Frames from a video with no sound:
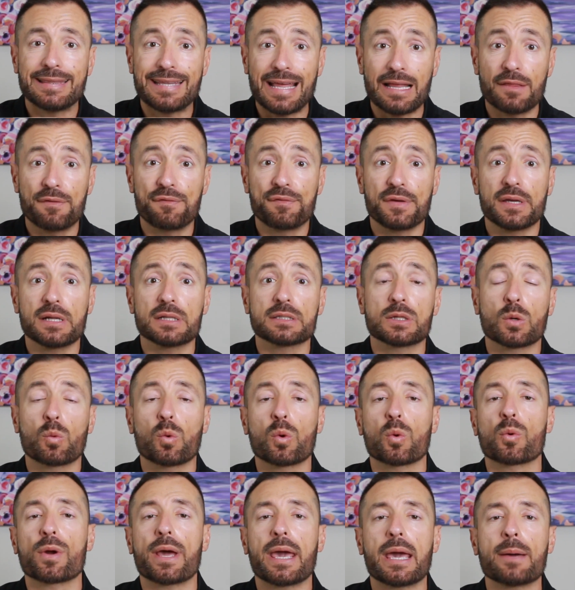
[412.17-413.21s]
that field that
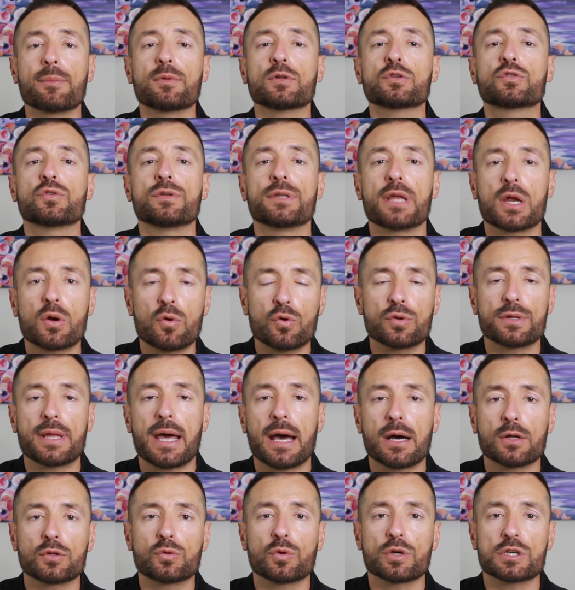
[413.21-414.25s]
we were able to narrow
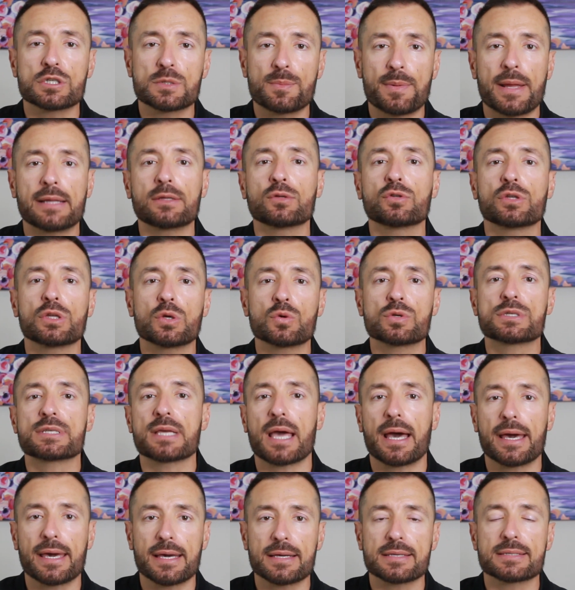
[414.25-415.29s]
down to explain to the
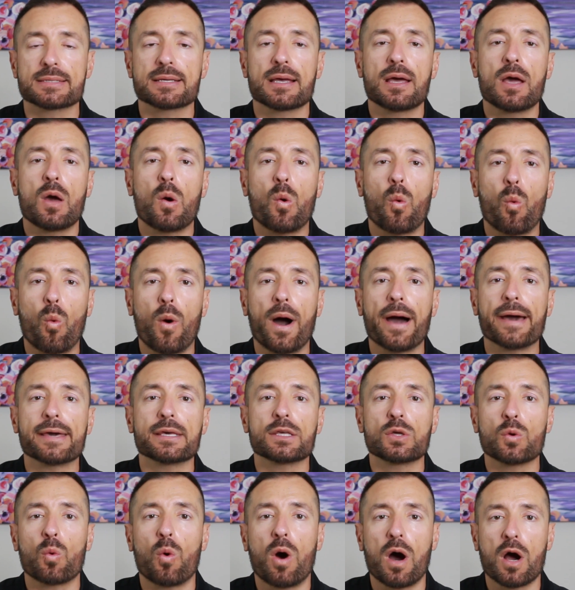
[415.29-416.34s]
UCIS why
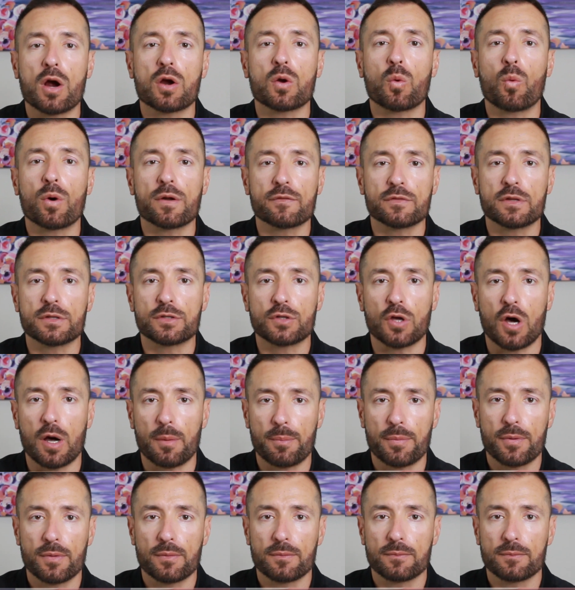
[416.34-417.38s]
you are one of the top.